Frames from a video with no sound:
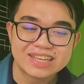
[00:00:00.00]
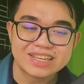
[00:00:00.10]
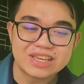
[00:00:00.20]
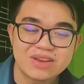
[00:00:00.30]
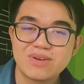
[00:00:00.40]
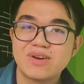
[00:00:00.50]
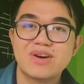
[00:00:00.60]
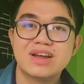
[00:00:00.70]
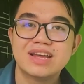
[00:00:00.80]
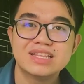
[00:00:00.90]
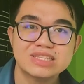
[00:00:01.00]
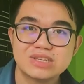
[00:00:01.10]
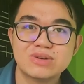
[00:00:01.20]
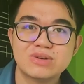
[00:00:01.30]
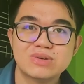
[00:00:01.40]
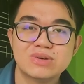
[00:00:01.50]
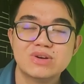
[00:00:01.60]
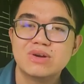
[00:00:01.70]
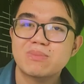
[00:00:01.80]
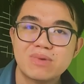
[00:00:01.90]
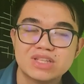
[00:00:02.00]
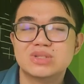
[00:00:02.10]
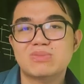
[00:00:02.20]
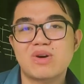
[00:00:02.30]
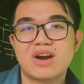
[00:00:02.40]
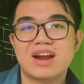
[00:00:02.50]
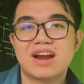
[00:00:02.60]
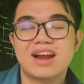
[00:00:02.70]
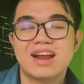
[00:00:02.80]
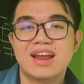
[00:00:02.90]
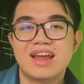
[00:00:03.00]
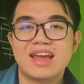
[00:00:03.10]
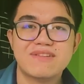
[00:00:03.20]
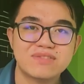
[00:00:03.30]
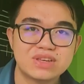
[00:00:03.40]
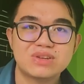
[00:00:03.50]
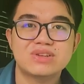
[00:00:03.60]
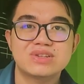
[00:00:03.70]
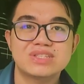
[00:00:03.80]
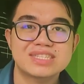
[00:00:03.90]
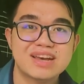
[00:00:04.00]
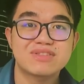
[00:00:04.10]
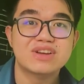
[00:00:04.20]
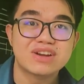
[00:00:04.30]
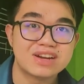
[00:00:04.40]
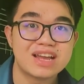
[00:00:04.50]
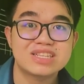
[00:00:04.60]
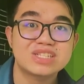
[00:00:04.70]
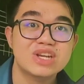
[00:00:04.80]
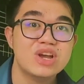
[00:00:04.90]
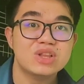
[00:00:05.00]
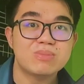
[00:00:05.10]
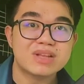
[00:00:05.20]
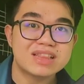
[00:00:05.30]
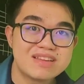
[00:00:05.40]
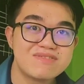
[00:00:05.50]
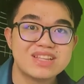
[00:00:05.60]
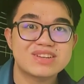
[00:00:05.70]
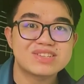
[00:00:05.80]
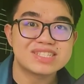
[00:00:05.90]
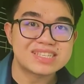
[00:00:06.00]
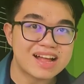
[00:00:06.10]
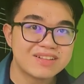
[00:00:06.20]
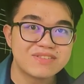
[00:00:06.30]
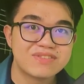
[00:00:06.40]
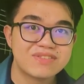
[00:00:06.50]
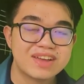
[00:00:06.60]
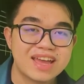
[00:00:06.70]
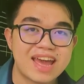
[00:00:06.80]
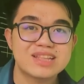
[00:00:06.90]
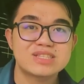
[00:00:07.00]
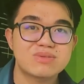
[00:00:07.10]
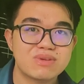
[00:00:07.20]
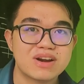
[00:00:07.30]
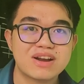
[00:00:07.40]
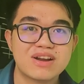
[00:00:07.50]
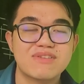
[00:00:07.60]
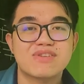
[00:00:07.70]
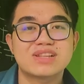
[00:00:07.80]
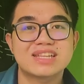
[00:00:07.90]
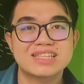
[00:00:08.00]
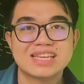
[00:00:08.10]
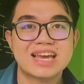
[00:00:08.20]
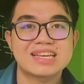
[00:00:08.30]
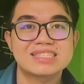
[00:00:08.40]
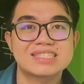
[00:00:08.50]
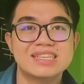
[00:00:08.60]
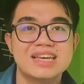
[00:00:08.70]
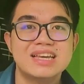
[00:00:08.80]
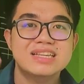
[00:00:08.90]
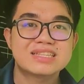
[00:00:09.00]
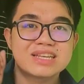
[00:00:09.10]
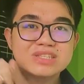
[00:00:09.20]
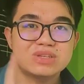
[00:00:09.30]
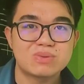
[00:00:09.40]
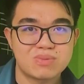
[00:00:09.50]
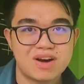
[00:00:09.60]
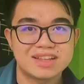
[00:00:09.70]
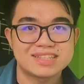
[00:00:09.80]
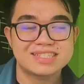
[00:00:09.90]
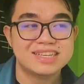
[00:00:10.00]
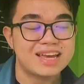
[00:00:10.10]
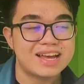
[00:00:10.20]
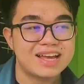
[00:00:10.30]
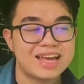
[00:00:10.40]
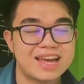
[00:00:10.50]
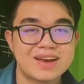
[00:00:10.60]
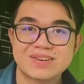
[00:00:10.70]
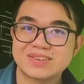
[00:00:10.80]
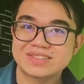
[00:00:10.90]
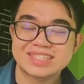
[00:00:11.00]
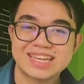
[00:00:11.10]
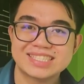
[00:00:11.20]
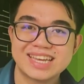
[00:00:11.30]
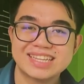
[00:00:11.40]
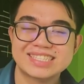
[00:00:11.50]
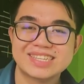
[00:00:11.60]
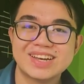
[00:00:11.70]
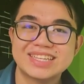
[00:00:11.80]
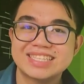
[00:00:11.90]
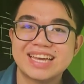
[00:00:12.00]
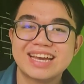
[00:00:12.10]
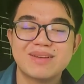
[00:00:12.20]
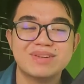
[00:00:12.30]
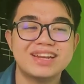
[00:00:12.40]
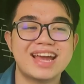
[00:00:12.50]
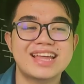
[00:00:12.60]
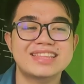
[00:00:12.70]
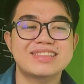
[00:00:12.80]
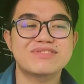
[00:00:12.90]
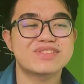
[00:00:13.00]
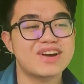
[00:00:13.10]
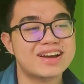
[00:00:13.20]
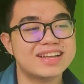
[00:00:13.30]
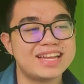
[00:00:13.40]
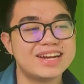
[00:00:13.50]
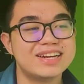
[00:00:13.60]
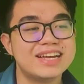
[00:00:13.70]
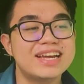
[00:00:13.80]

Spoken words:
you can do much more if you just have the courage to believe in yourself and to work for the things that you want. Oh, that's it. So I think I'm gonna end the vlog here.